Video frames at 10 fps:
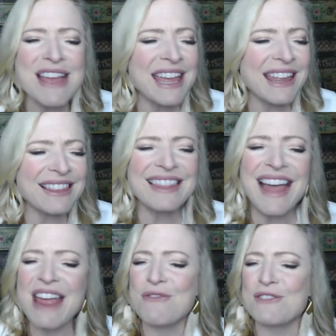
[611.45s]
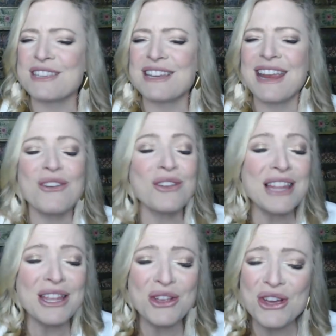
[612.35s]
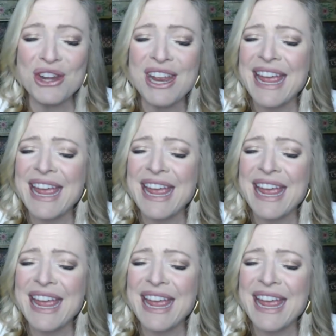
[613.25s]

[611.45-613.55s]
and life is inherently good